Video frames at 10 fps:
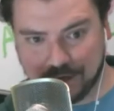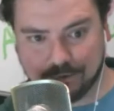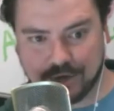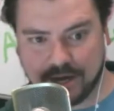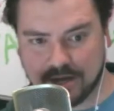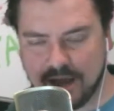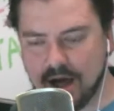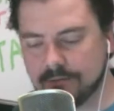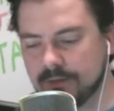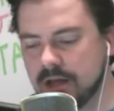go check it
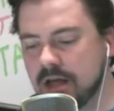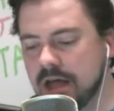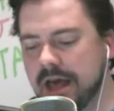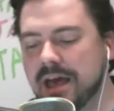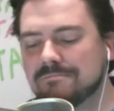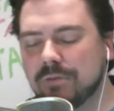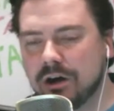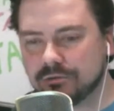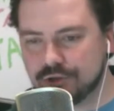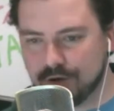out. Ed
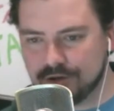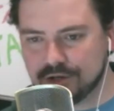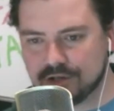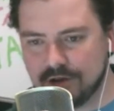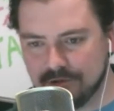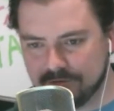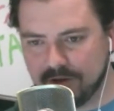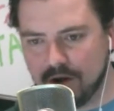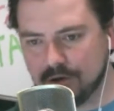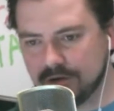Monk joins us on the
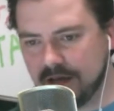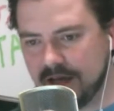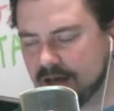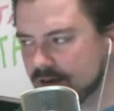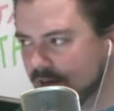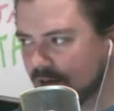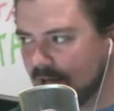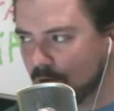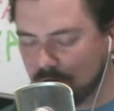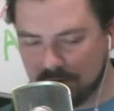phone. Ed,
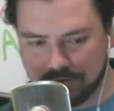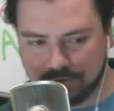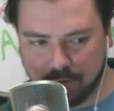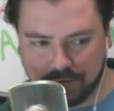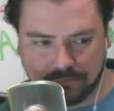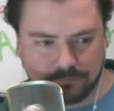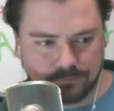how are you this morning?